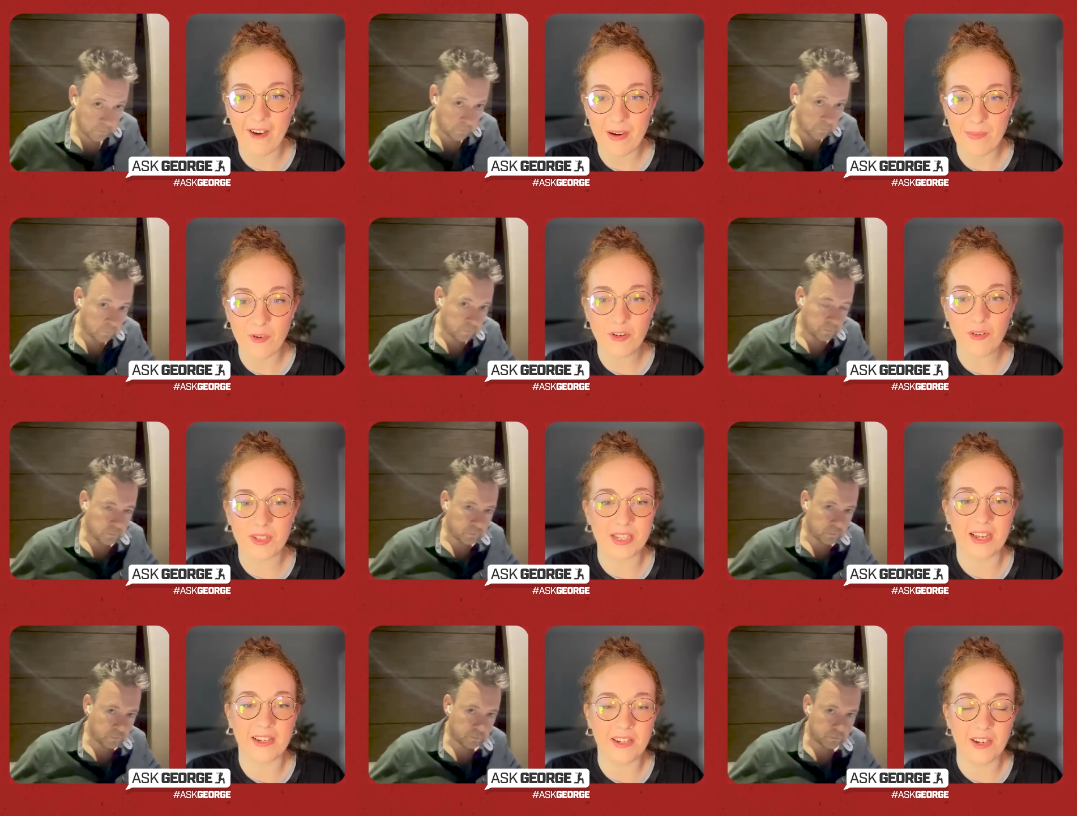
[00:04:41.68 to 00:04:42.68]
Speaker 1: Harry Brook? Was
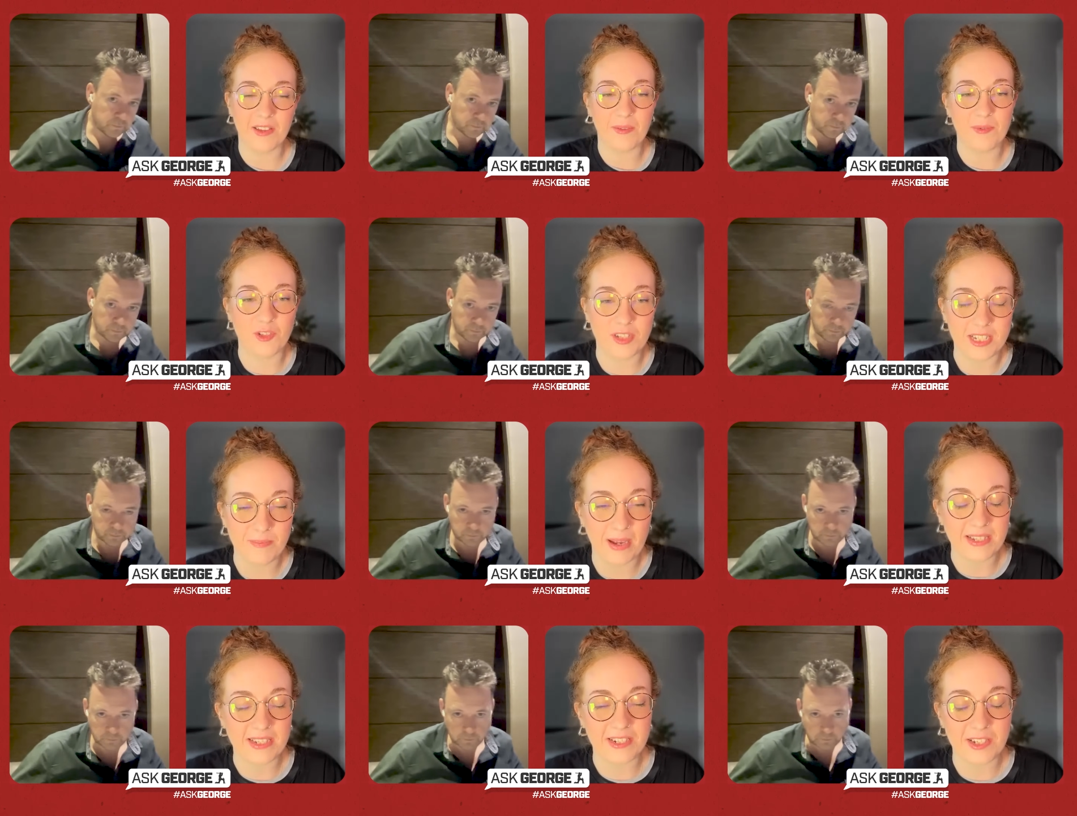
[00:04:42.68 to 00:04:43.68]
that you know they were just
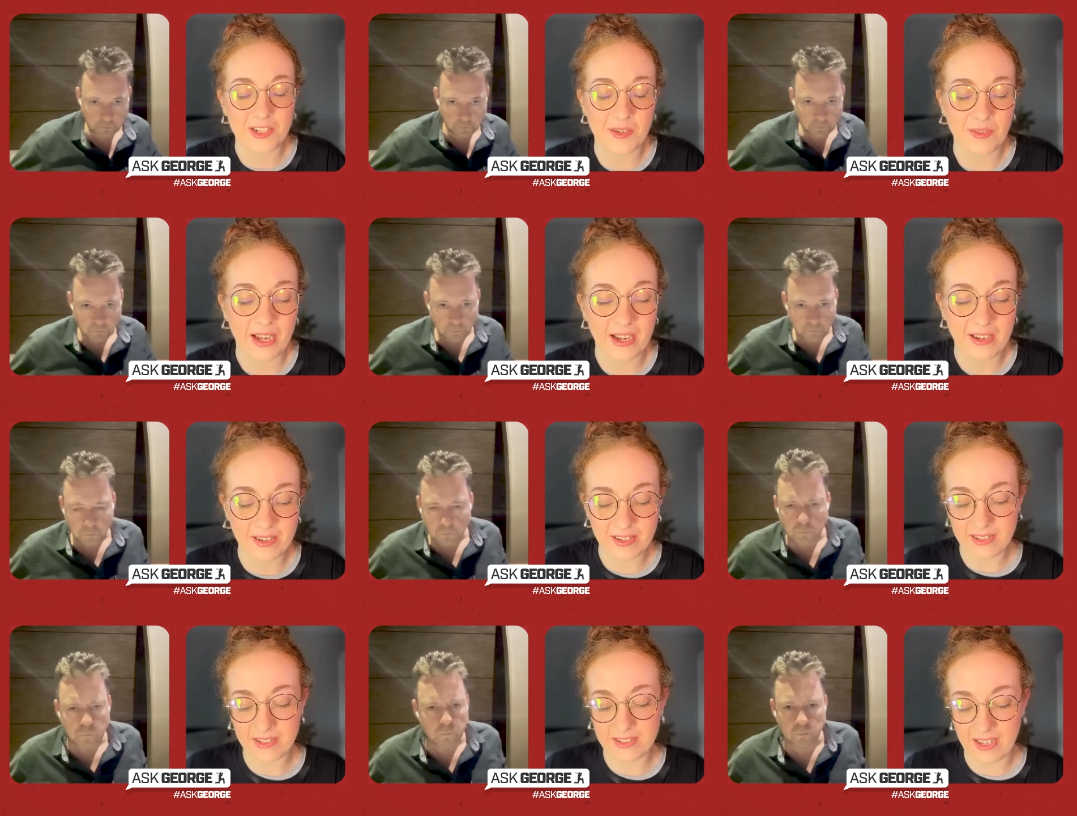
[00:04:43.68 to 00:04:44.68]
expecting to do that?
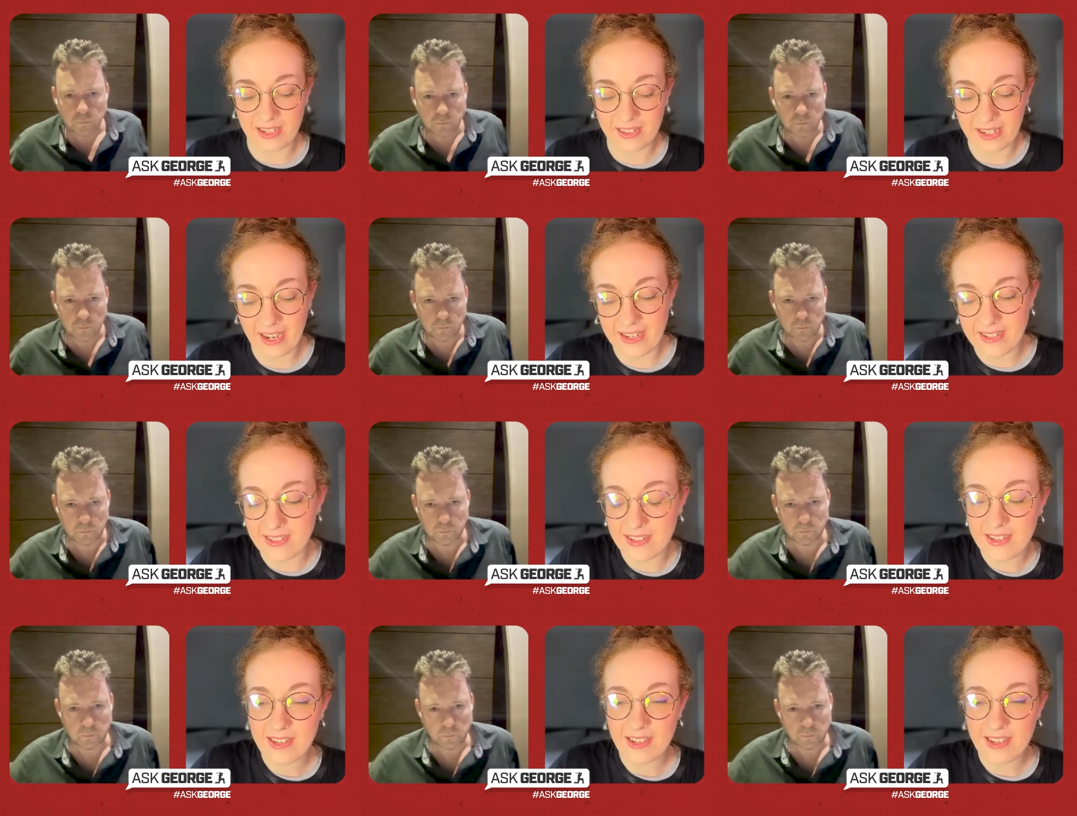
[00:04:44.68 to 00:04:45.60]
Is that the case?